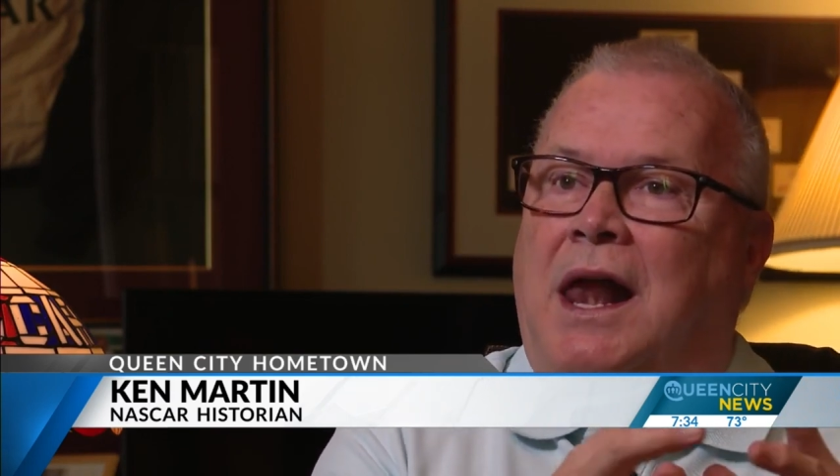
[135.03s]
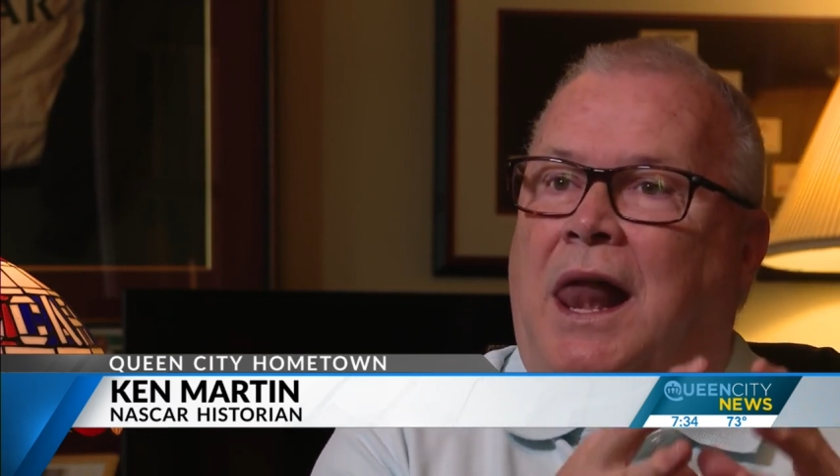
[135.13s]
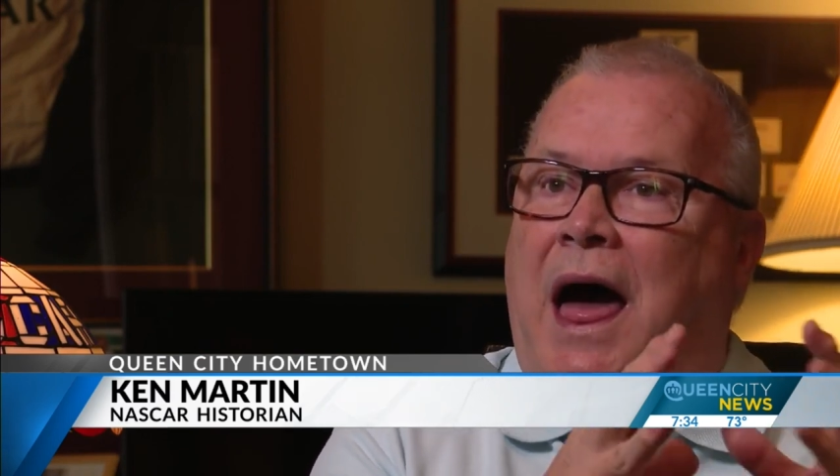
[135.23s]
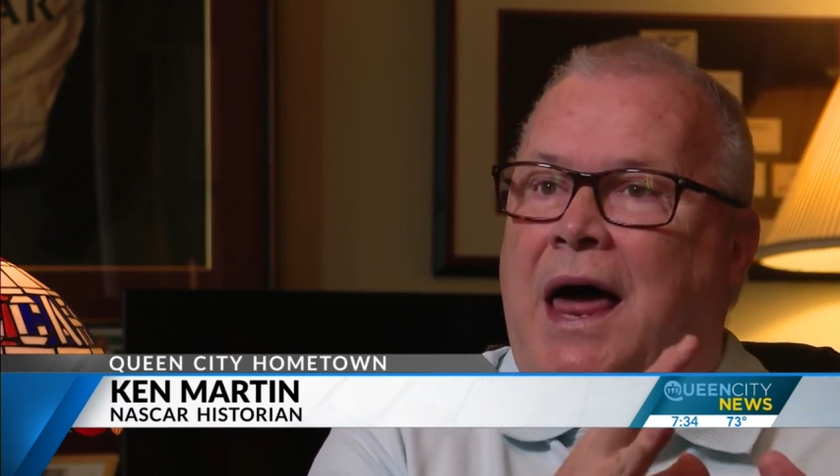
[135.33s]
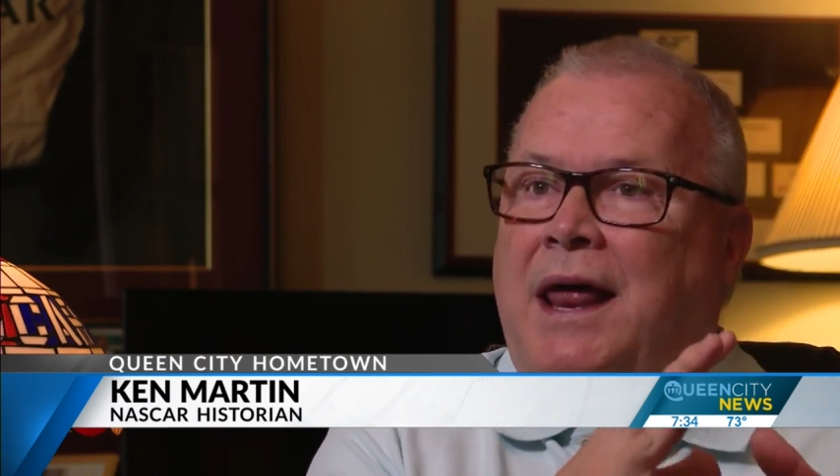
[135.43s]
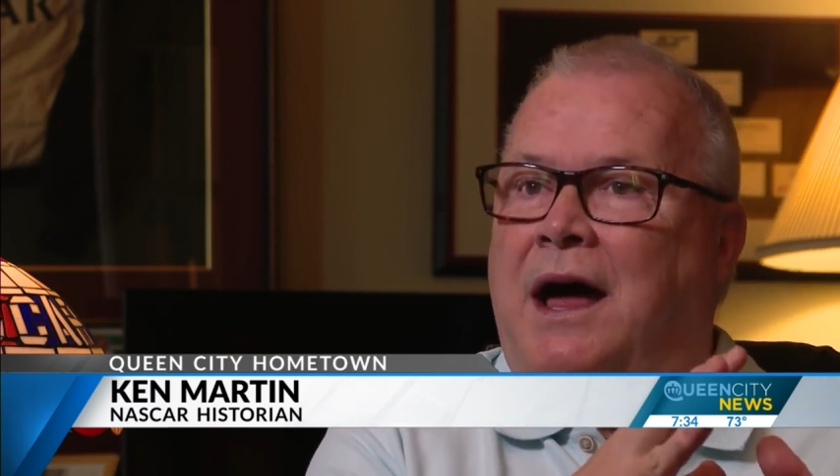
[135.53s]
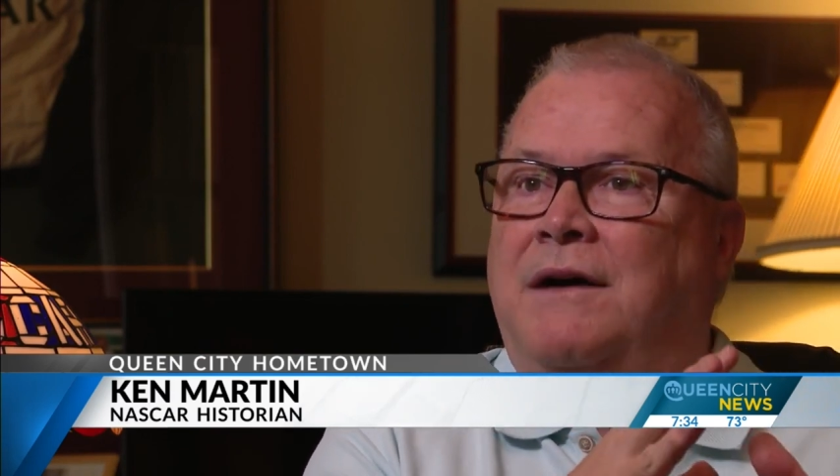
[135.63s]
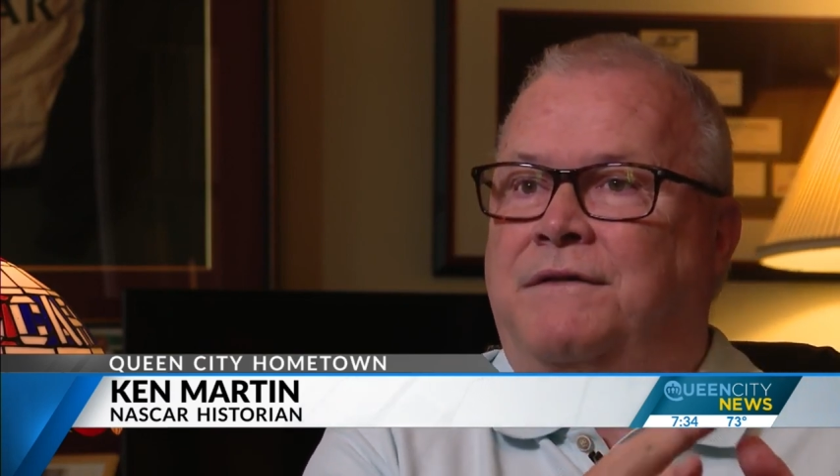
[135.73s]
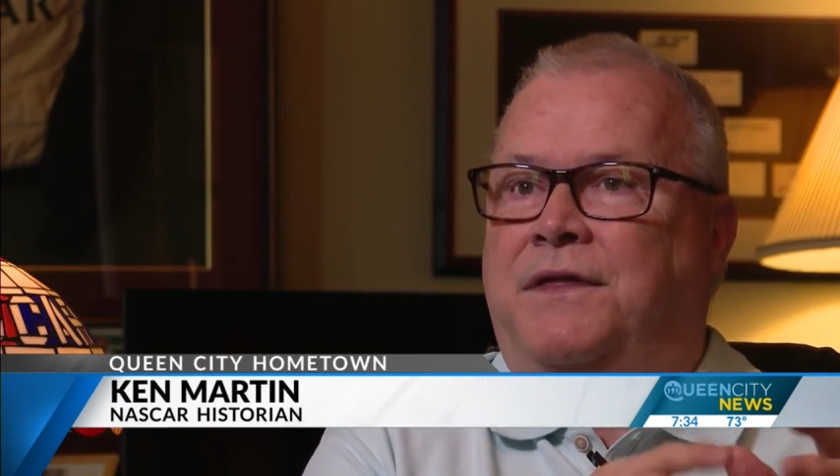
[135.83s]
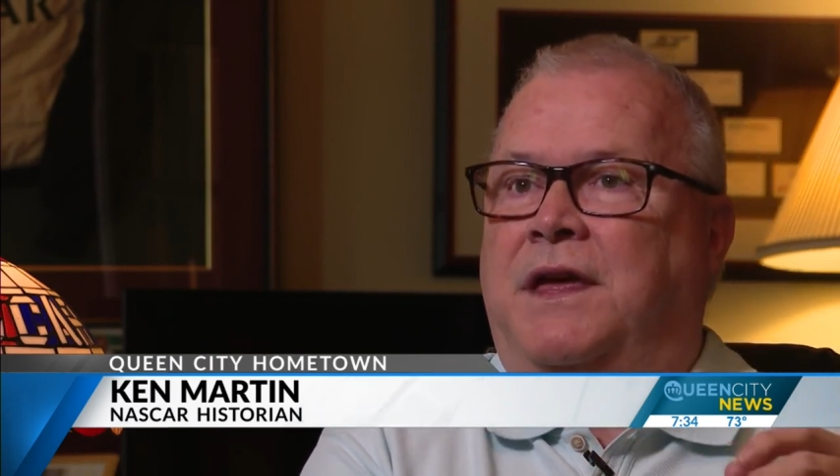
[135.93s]
a lot
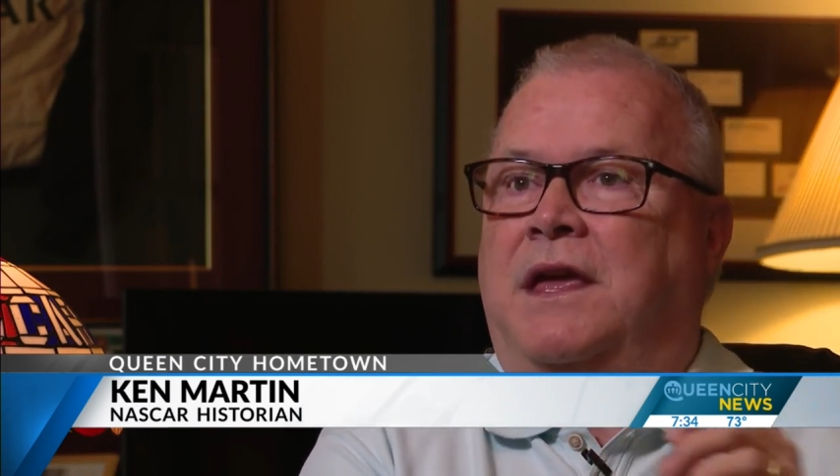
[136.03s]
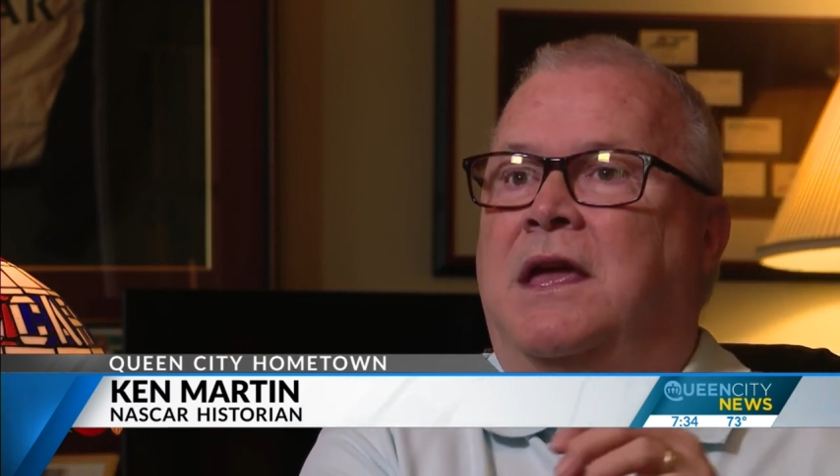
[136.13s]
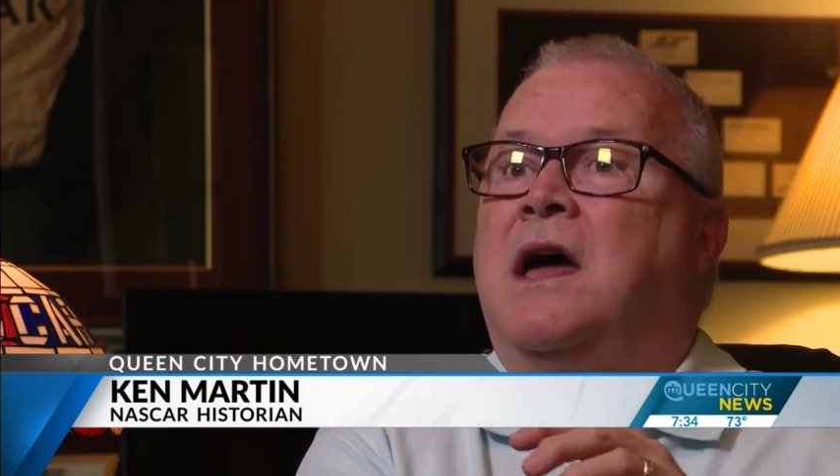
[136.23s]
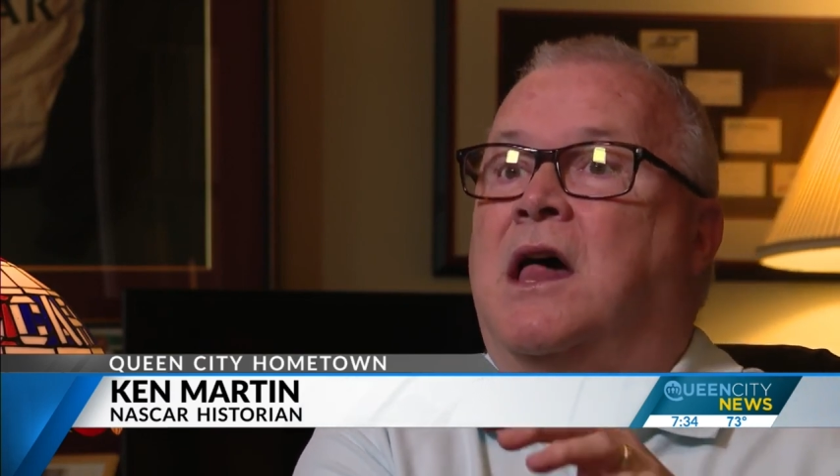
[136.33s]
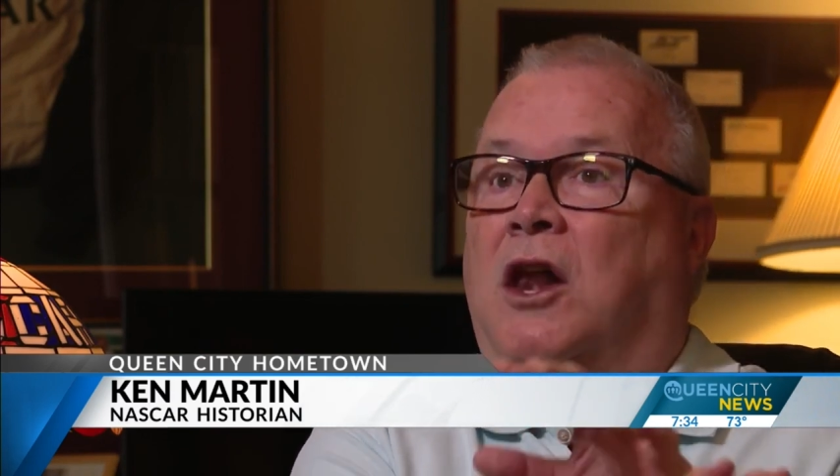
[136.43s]
of the